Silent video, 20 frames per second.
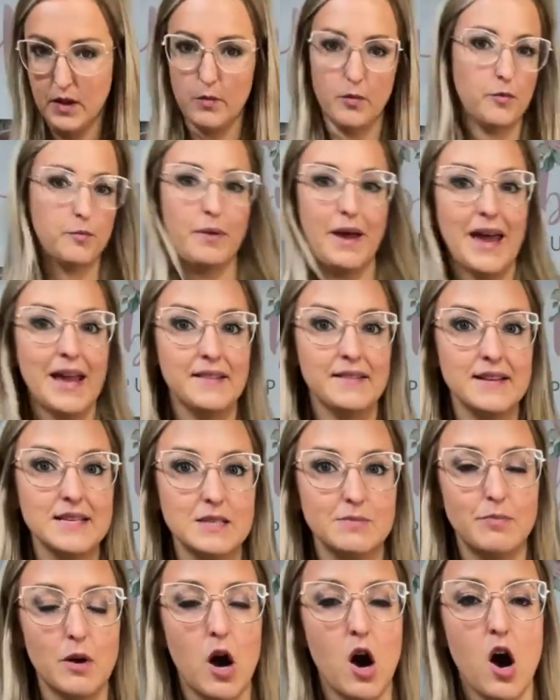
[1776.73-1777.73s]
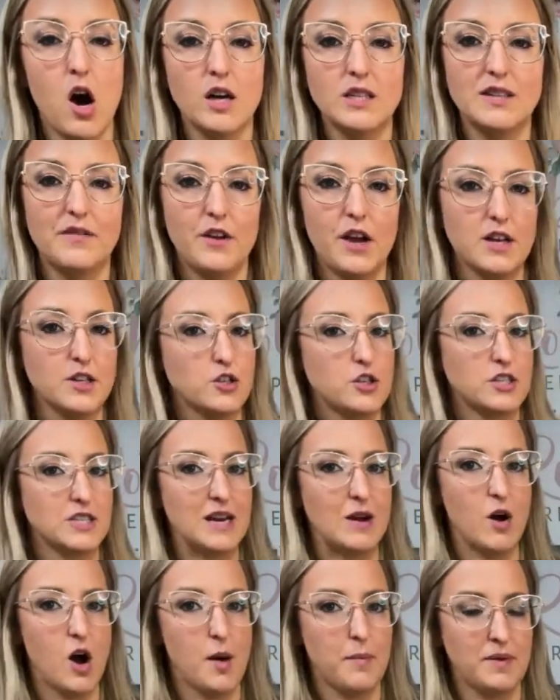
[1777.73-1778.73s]
Painting this box, if you guys are just now
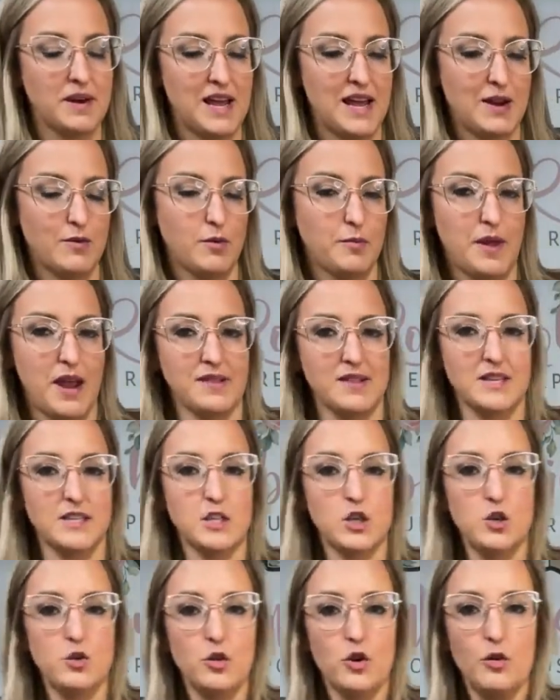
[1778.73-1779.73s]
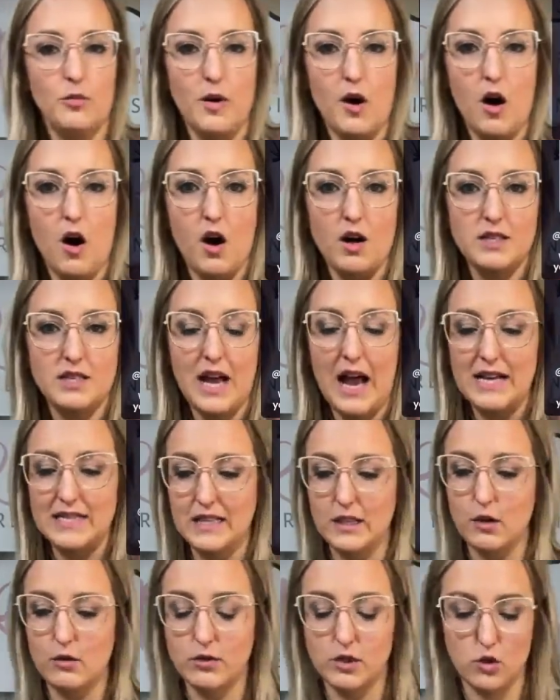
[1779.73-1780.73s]
hopping in, we're painting this cute little box. It has a
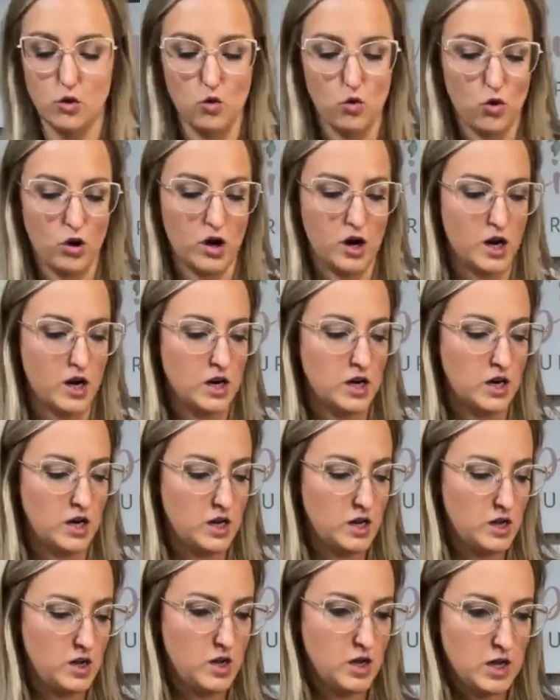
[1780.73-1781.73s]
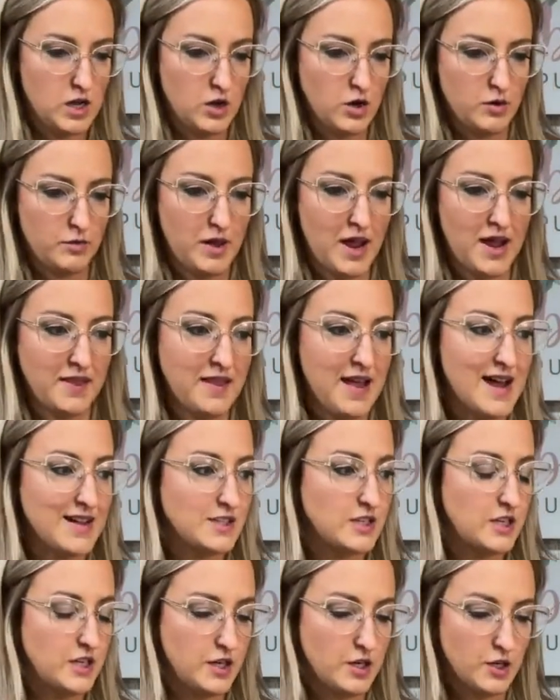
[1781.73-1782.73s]
little door. Painting that
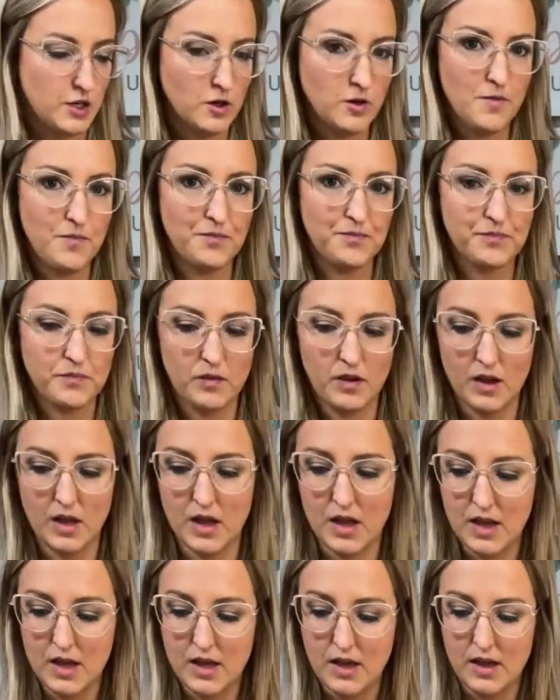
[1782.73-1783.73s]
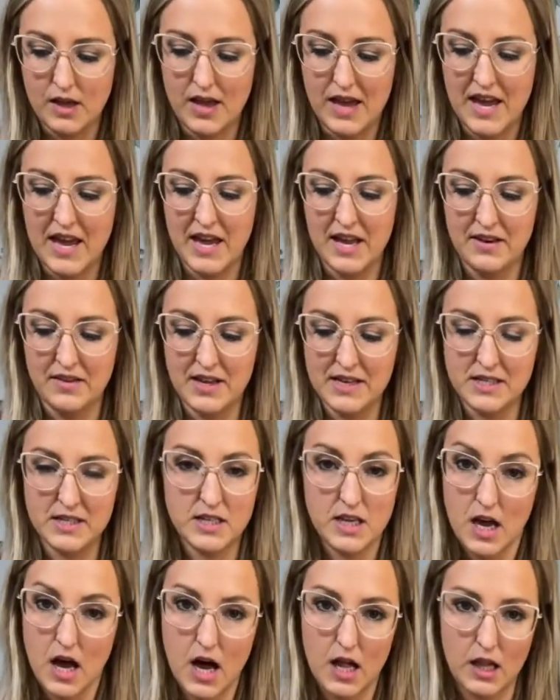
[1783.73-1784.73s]
too. And this
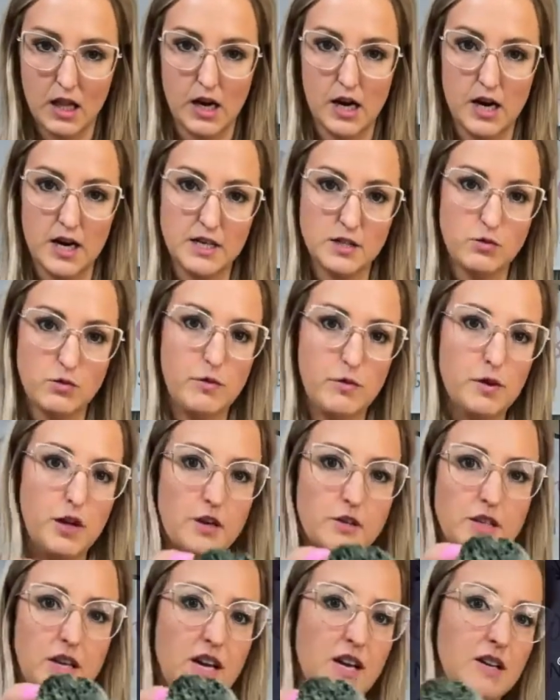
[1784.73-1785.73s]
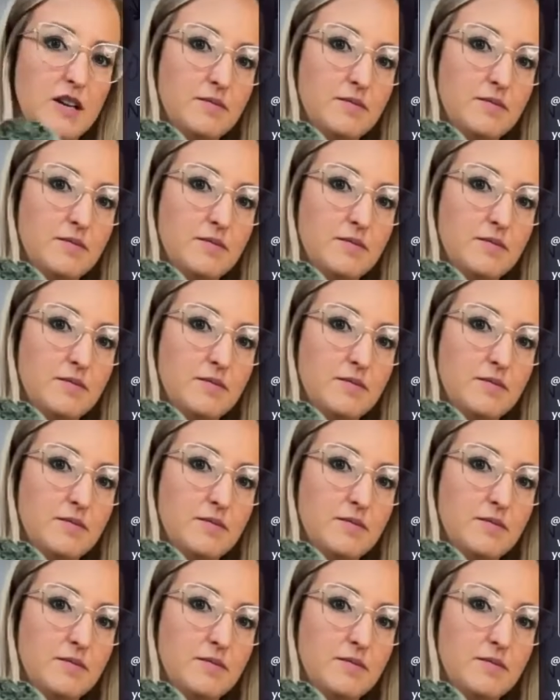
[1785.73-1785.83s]
color is what we're using.